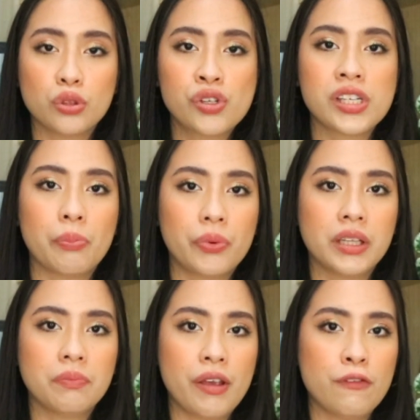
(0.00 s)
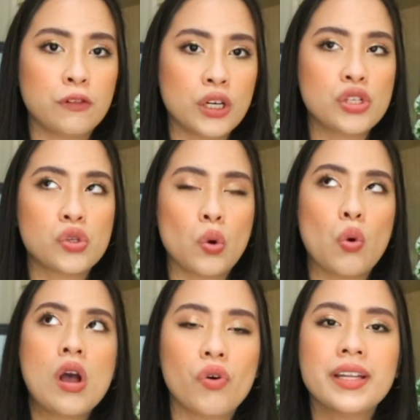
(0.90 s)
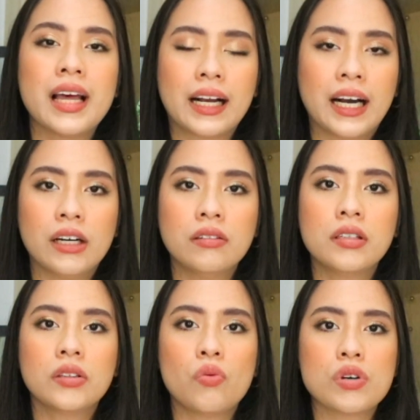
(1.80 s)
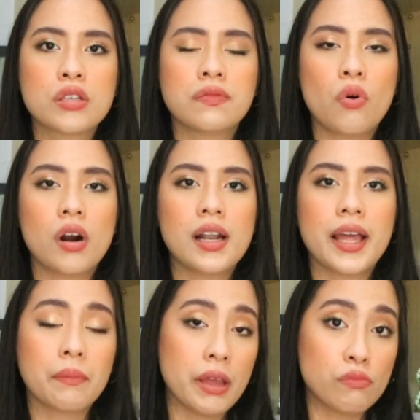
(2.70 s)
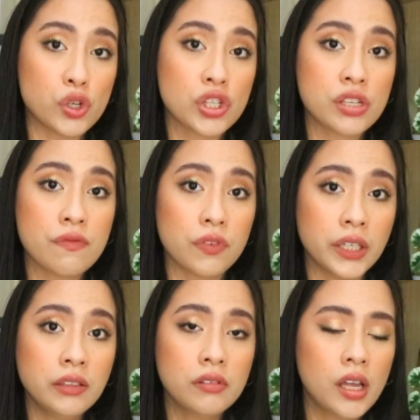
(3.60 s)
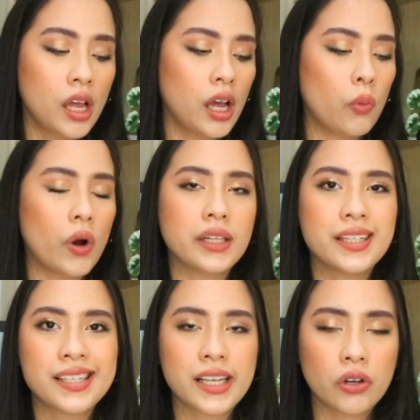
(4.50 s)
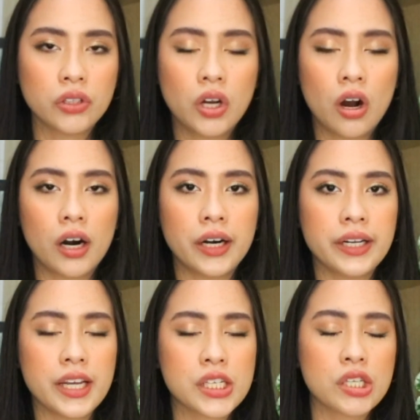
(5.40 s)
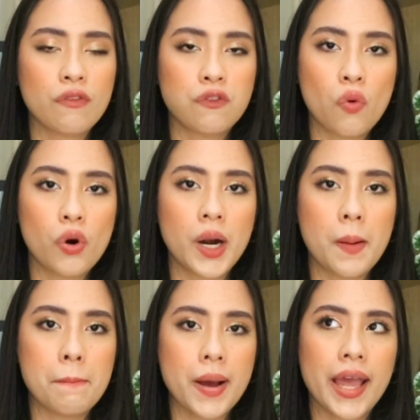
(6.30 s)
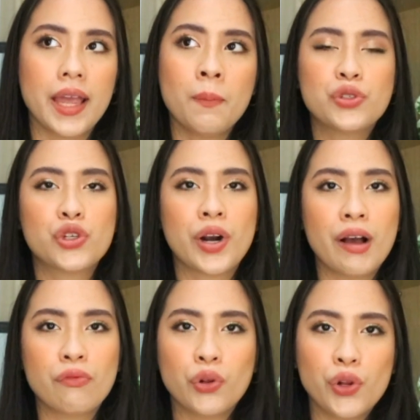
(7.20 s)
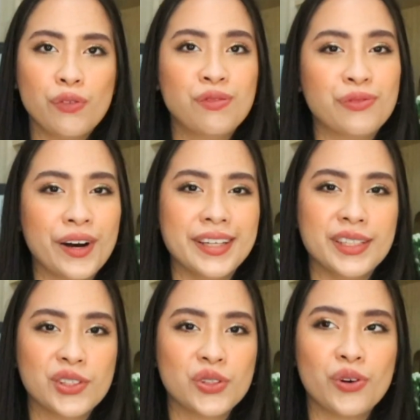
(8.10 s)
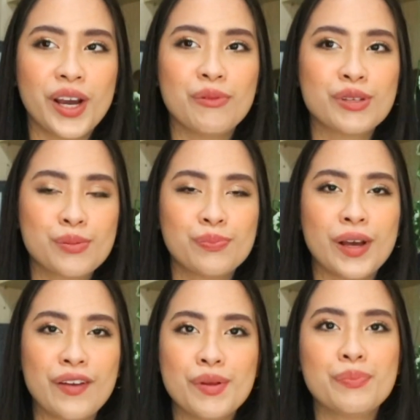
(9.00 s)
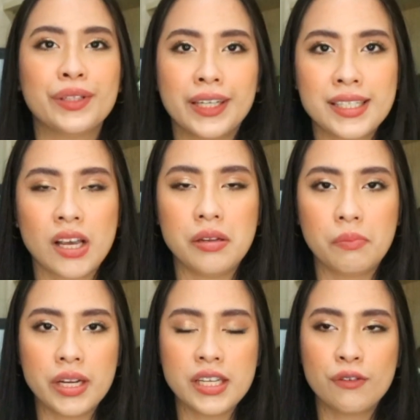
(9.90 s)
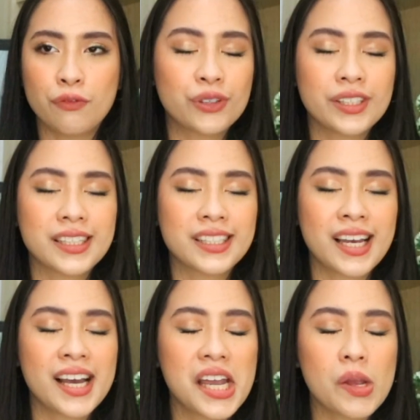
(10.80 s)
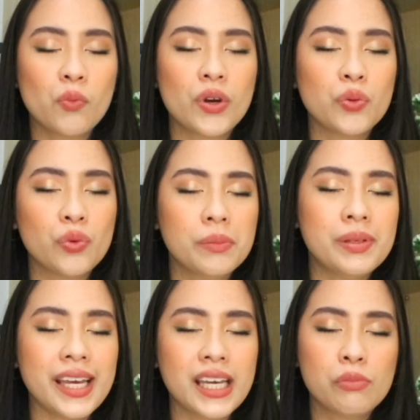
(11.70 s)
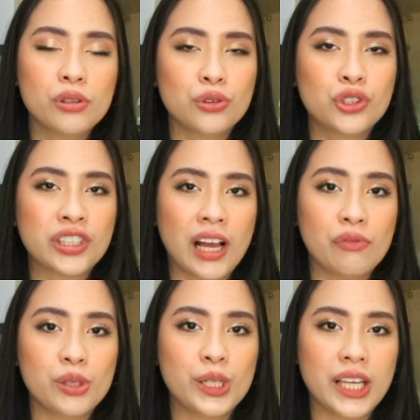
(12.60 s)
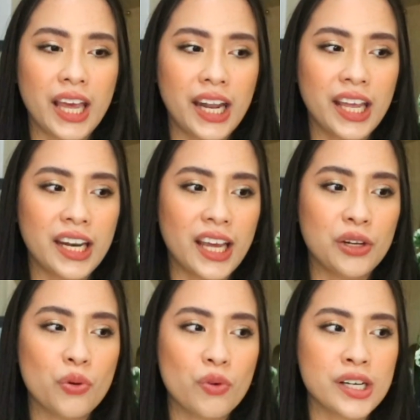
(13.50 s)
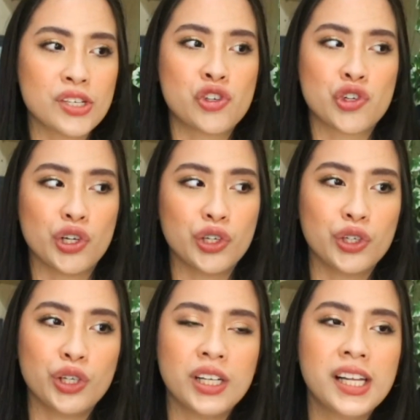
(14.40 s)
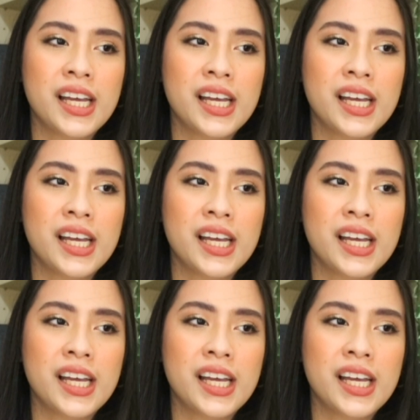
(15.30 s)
to separate my funds. So one account was for like my emergency fund, while the second card is for my travel fund. So I've been putting aside money for the time when we'll be able to travel again, and I don't want to struggle